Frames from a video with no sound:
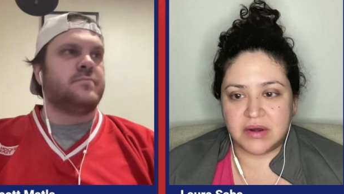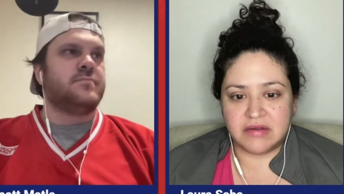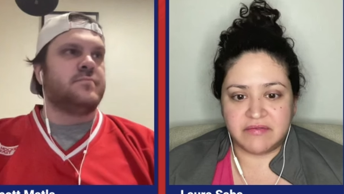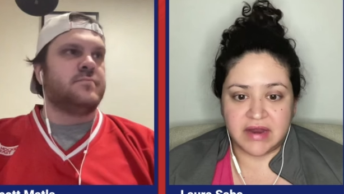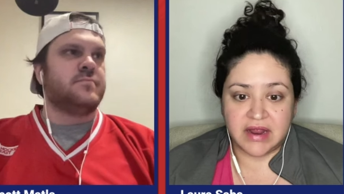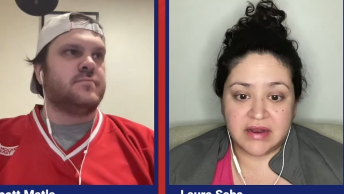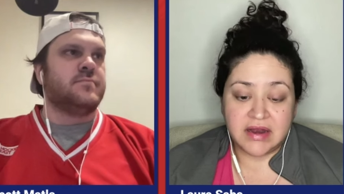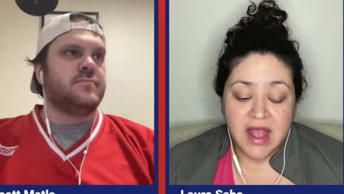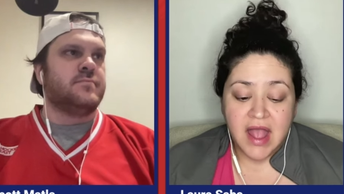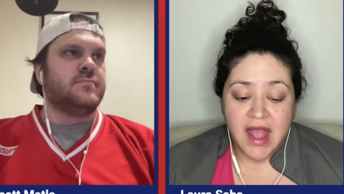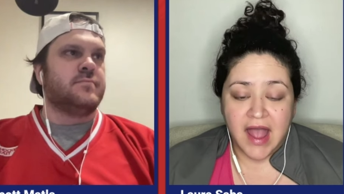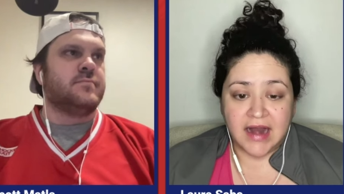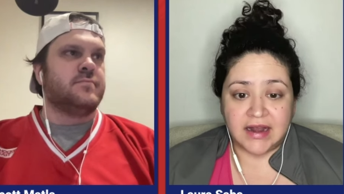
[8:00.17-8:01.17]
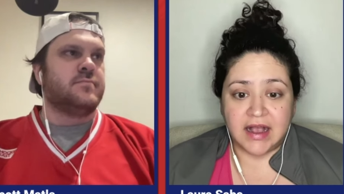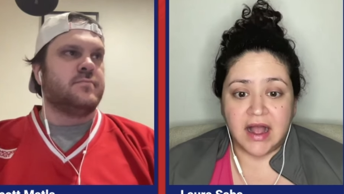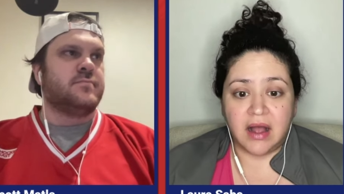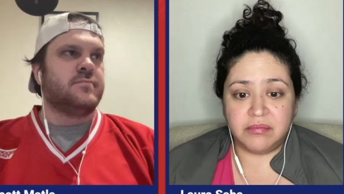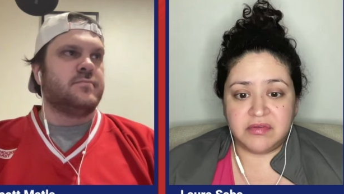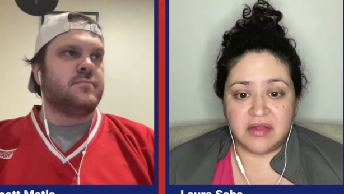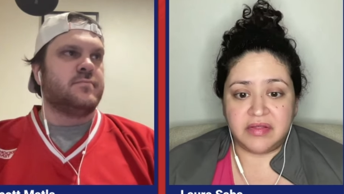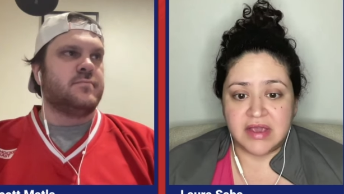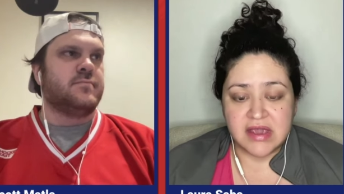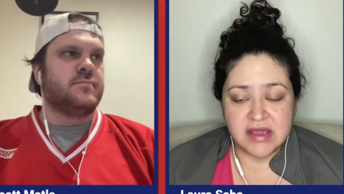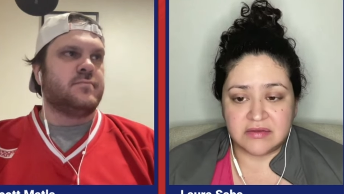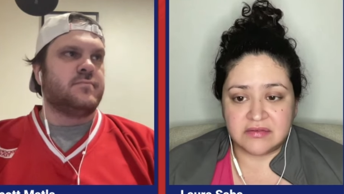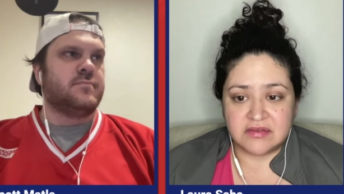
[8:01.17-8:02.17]
Speaker 1: of it. And and it comes on the
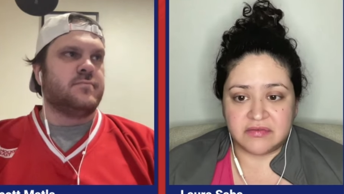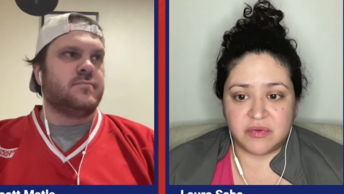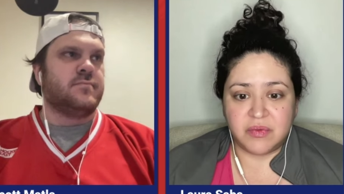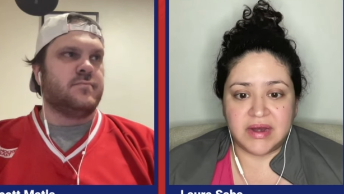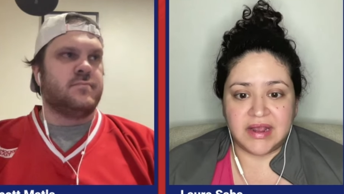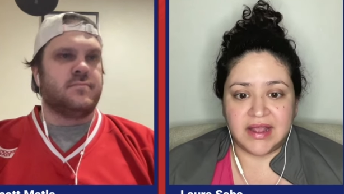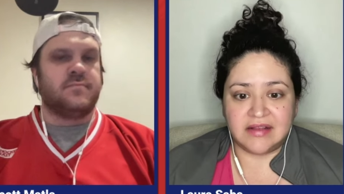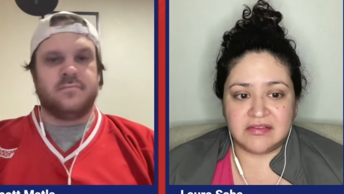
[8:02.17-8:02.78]
heels of a win against